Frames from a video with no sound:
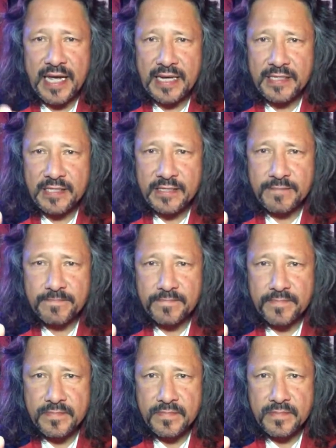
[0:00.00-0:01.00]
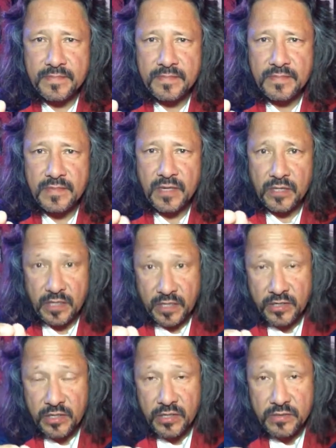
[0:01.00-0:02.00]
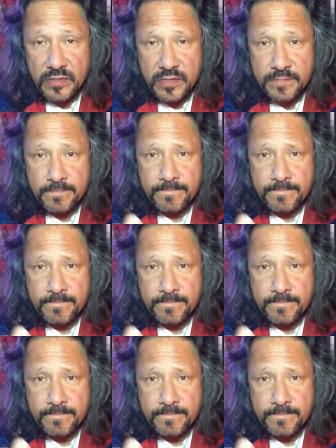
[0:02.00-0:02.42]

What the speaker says: And on another note,